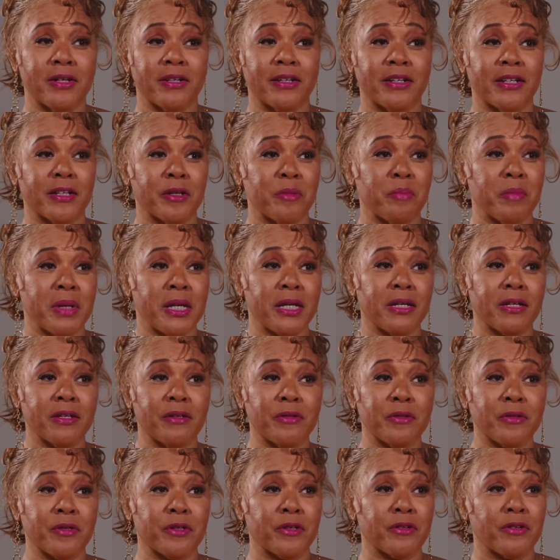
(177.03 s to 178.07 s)
gonna make it
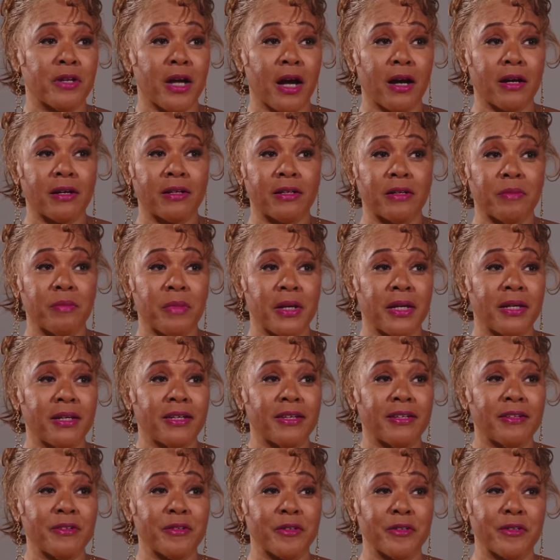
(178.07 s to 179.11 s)
or you're not gonna make
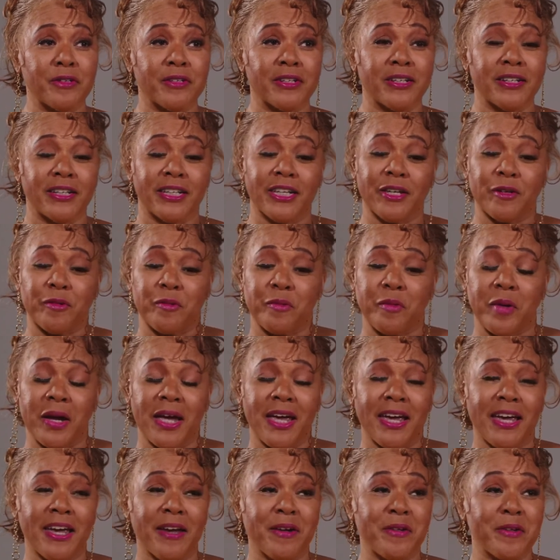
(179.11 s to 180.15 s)
it, or you're gonna get
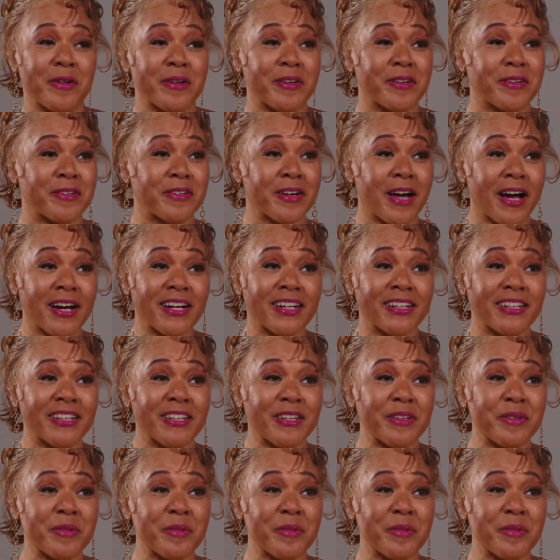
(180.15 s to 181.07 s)
away or you're not gonna get